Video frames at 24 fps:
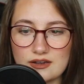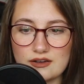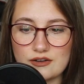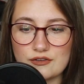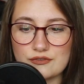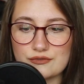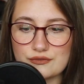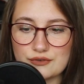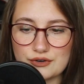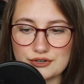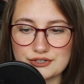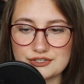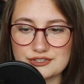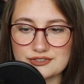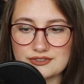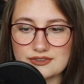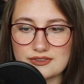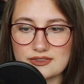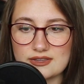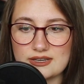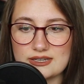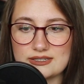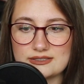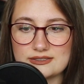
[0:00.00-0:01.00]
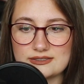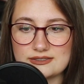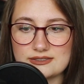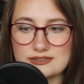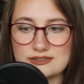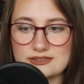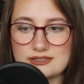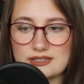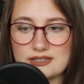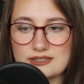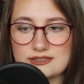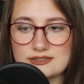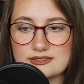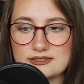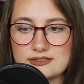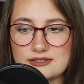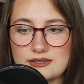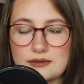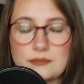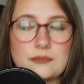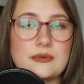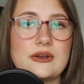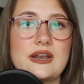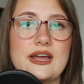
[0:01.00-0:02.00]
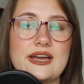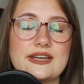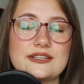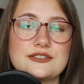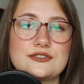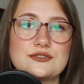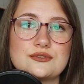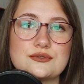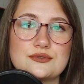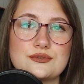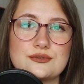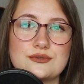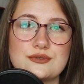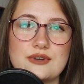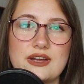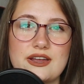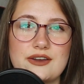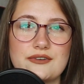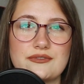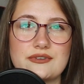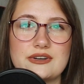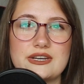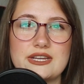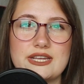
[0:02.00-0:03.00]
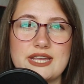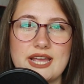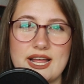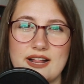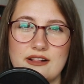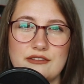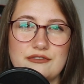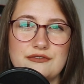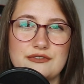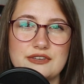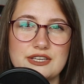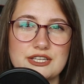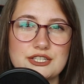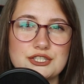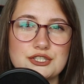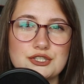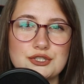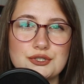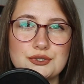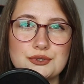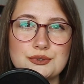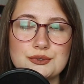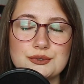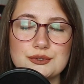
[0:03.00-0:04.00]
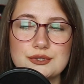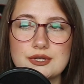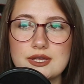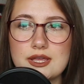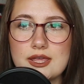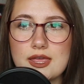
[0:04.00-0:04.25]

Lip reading: Of course, that doesn't apply to every health issue,